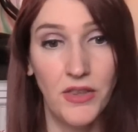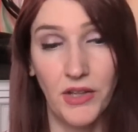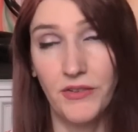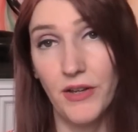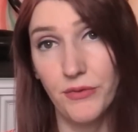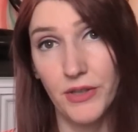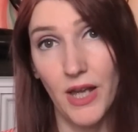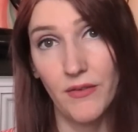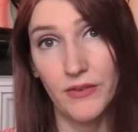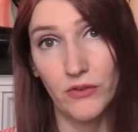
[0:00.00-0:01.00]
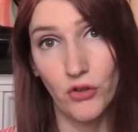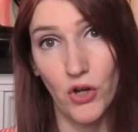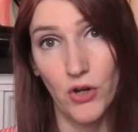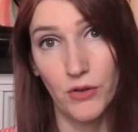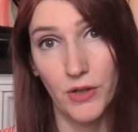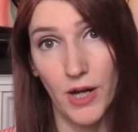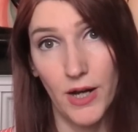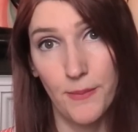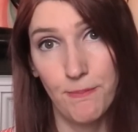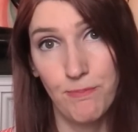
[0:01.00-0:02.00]
I definitely have a strong,
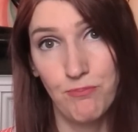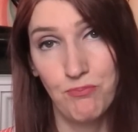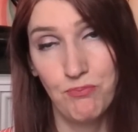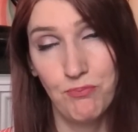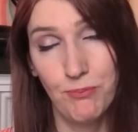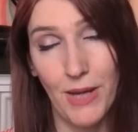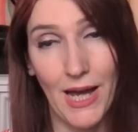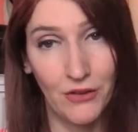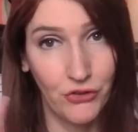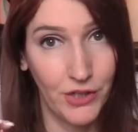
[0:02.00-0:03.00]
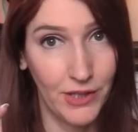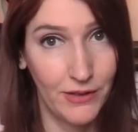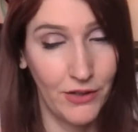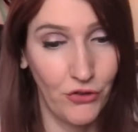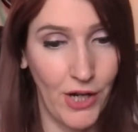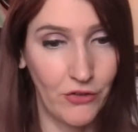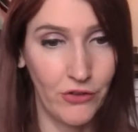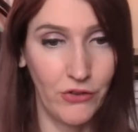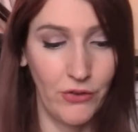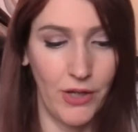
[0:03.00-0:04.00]
um, passionate attraction
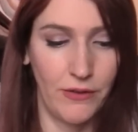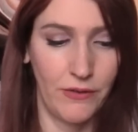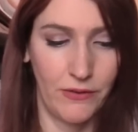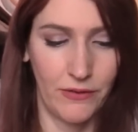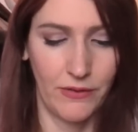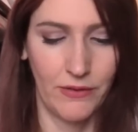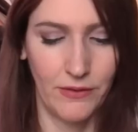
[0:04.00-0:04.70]
to you guys.